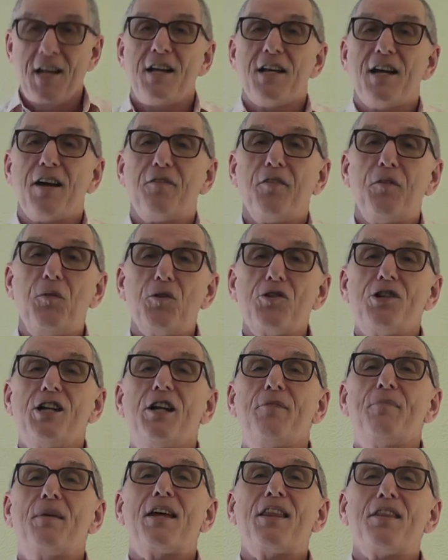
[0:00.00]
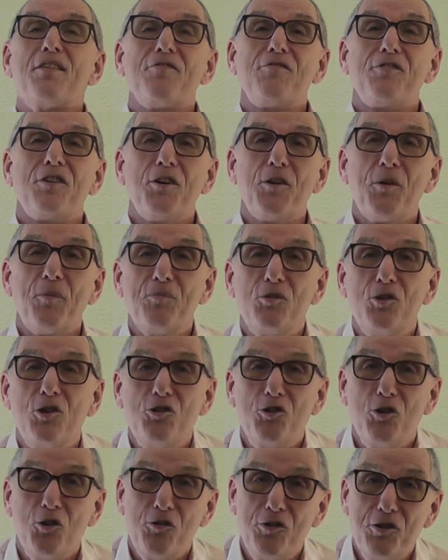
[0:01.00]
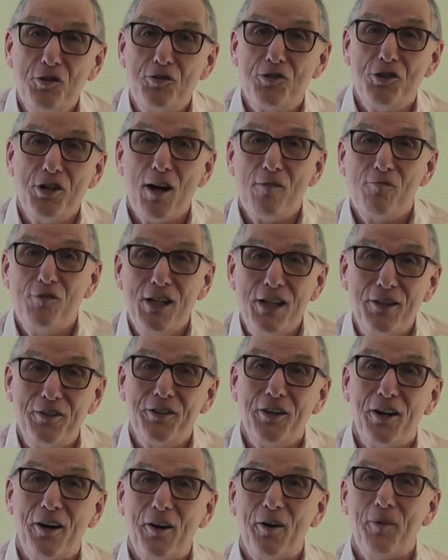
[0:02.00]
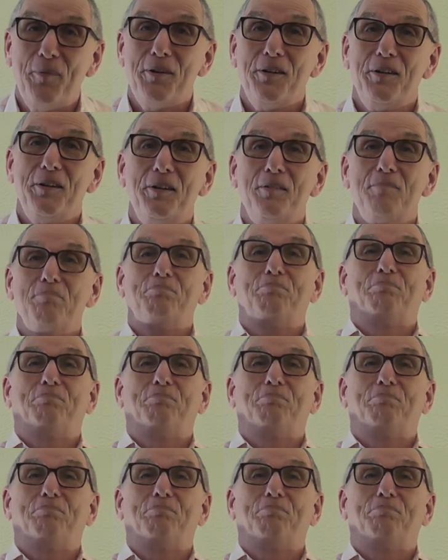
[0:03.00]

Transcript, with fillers: now, if you've watched any of my other uh, tutorials, you know I'm really good at artwork.